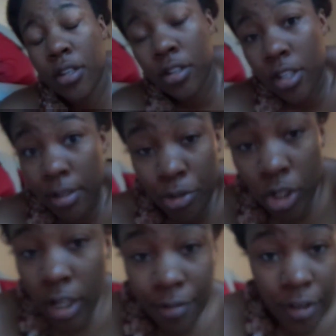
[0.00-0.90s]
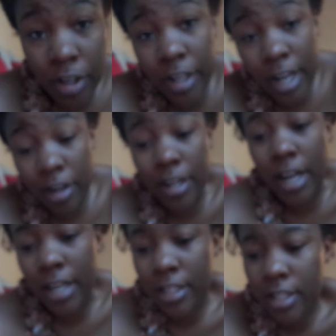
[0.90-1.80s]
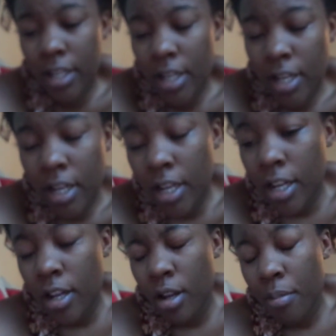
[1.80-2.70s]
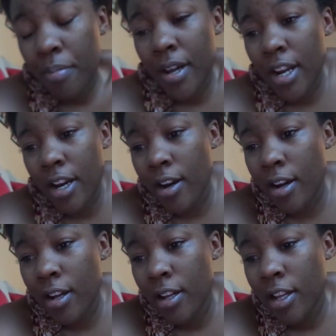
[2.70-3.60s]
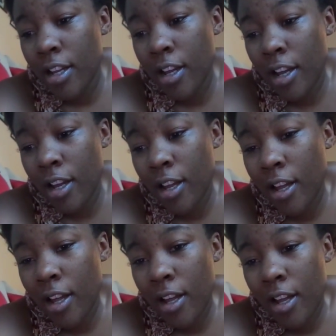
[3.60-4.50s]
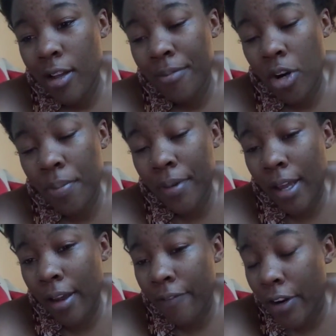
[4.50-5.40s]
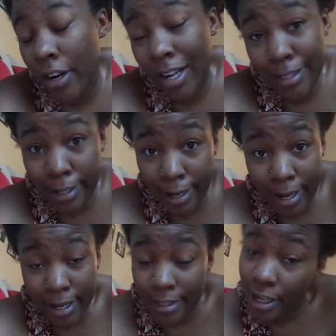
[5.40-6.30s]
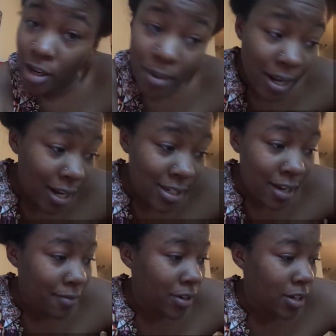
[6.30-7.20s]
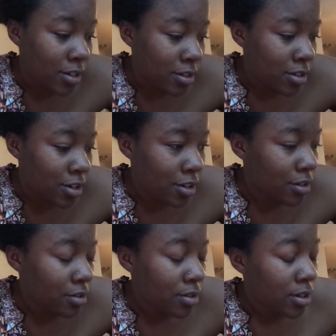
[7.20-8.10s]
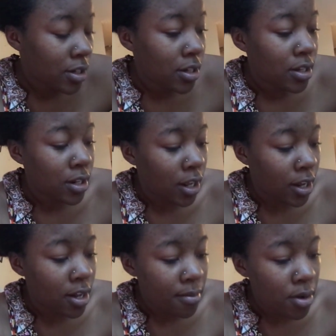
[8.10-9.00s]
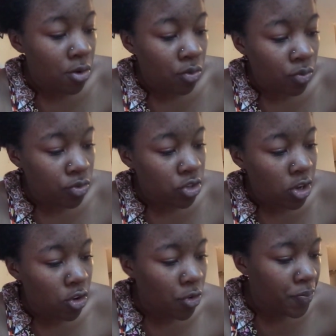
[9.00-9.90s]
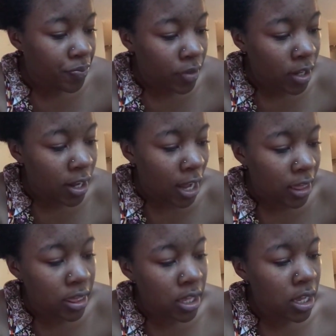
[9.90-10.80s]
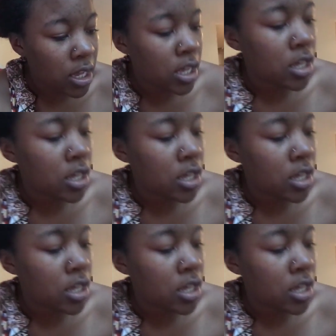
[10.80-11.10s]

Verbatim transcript: because I'm trying to figure it out, you guys. But, uh, hoping I figure it out today because ain't nobody got time for this, you know? Like, come on. So, I think